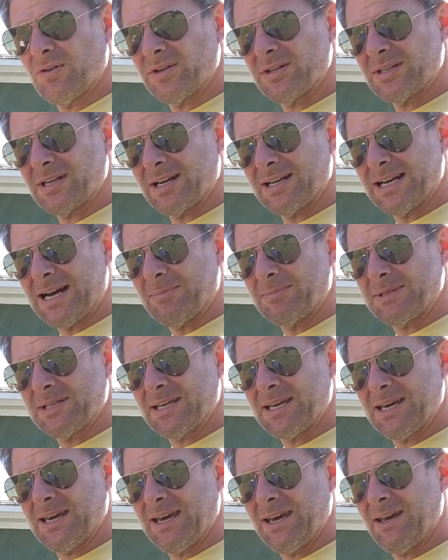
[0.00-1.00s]
There's an adapter
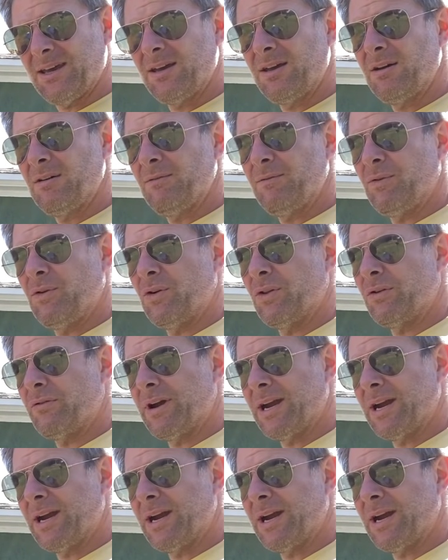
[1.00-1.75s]
here for the